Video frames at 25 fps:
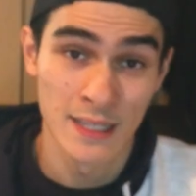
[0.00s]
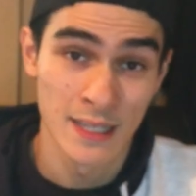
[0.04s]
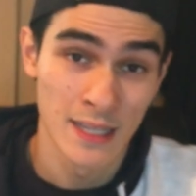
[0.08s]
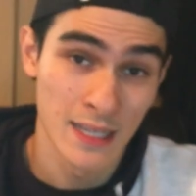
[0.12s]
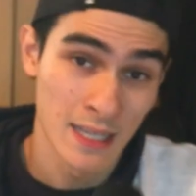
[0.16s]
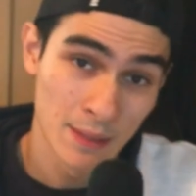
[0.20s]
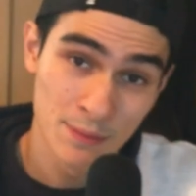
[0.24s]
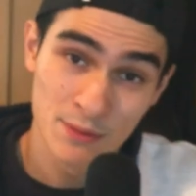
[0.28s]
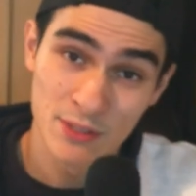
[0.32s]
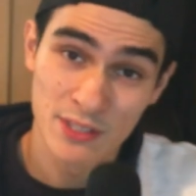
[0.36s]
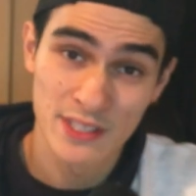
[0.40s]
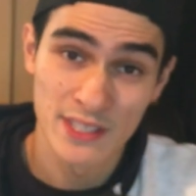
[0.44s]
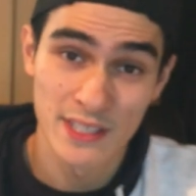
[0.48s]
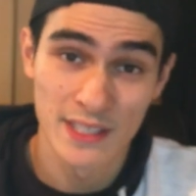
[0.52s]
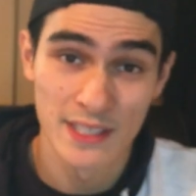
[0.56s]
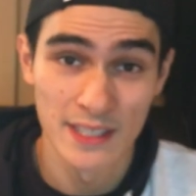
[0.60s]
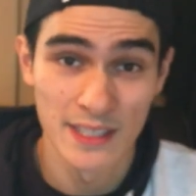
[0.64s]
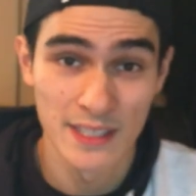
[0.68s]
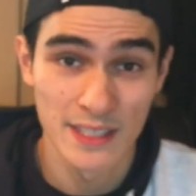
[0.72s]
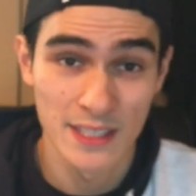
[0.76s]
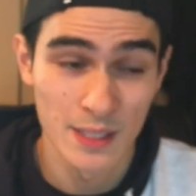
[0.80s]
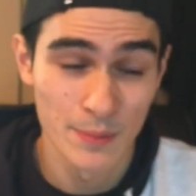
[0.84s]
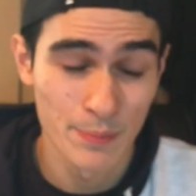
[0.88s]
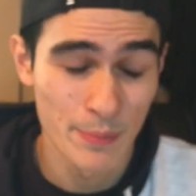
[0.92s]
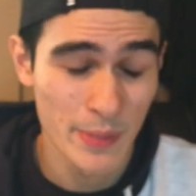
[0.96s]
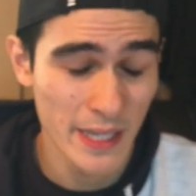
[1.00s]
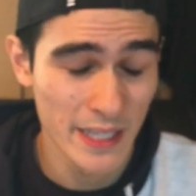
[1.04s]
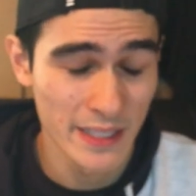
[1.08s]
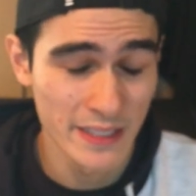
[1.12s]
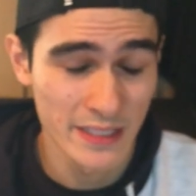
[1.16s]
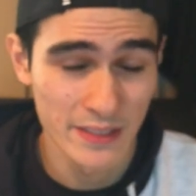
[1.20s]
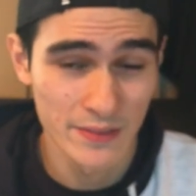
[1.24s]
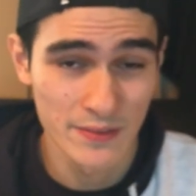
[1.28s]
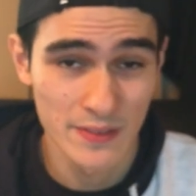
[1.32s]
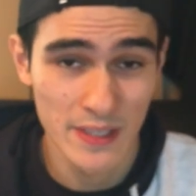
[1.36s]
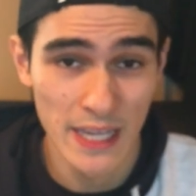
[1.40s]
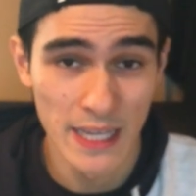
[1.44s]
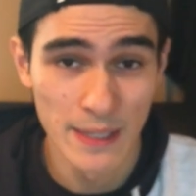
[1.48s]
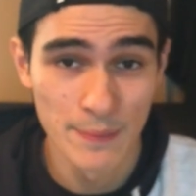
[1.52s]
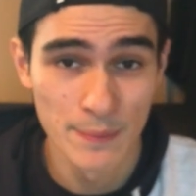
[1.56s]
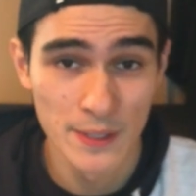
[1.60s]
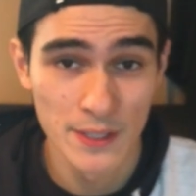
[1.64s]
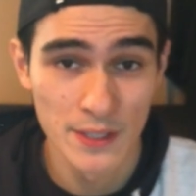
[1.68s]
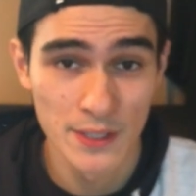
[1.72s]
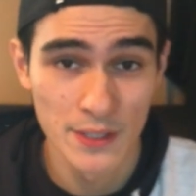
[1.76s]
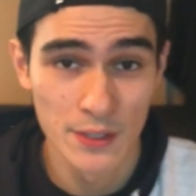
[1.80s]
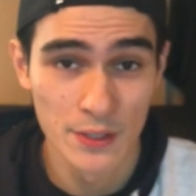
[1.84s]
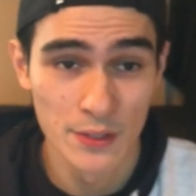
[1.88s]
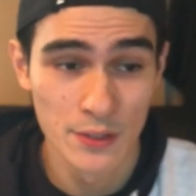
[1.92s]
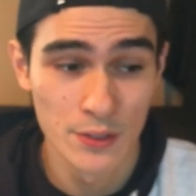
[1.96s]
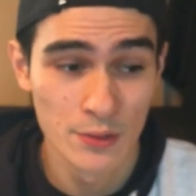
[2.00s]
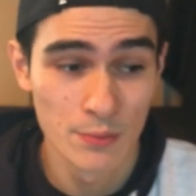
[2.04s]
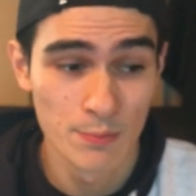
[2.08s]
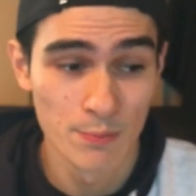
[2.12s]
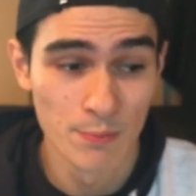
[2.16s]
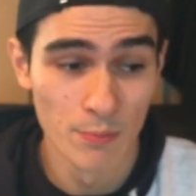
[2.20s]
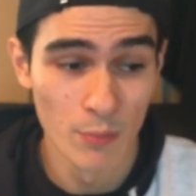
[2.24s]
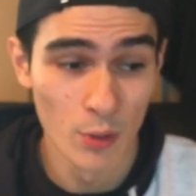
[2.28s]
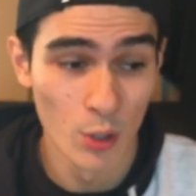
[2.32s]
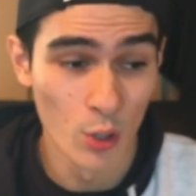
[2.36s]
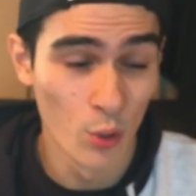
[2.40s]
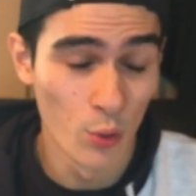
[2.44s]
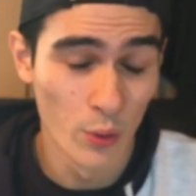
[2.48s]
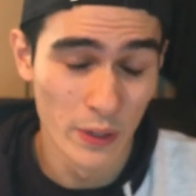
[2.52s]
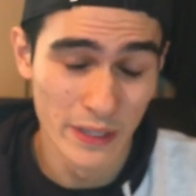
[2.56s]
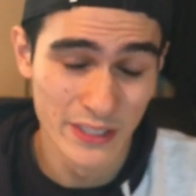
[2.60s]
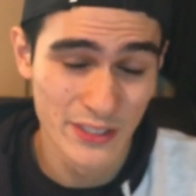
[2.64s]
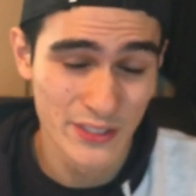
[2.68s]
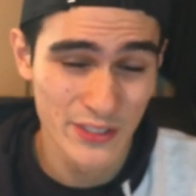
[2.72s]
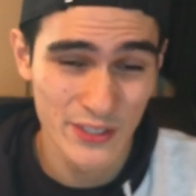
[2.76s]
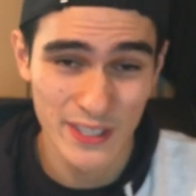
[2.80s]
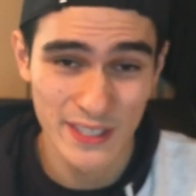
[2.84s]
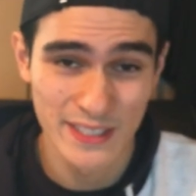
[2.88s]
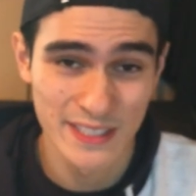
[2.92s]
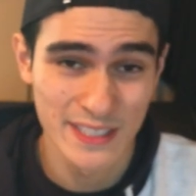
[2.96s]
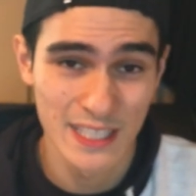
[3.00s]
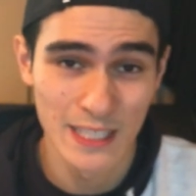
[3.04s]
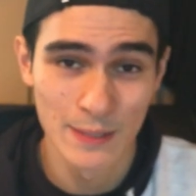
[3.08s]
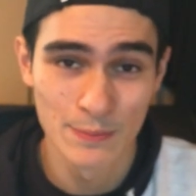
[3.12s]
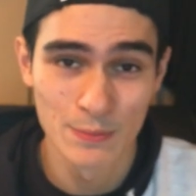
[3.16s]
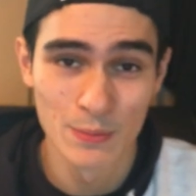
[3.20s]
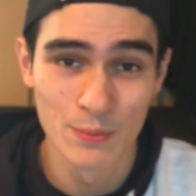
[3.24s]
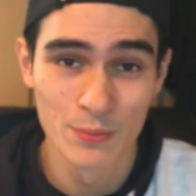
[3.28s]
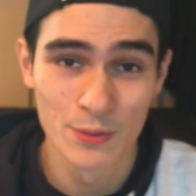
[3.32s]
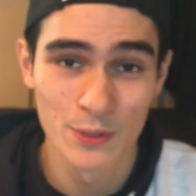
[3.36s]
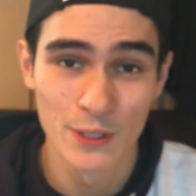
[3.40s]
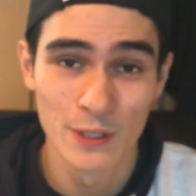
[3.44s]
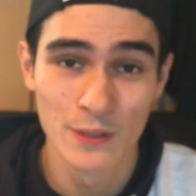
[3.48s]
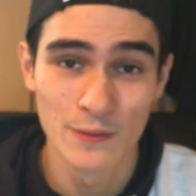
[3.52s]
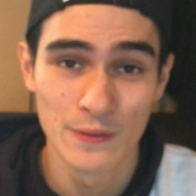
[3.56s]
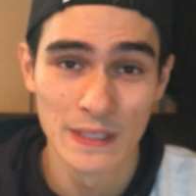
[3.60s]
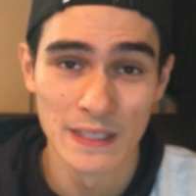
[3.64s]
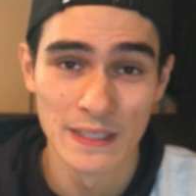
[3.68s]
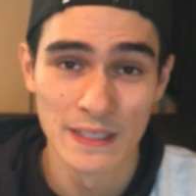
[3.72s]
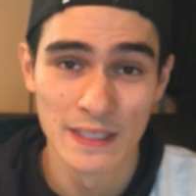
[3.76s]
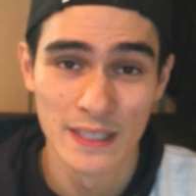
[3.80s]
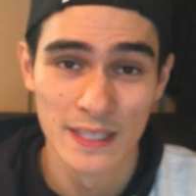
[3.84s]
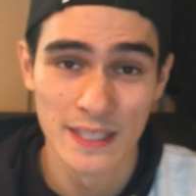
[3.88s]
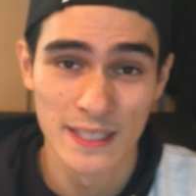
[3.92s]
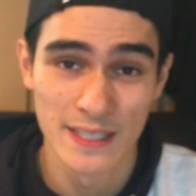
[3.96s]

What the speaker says: I'm just a competitive gamer who always tries to keep improving.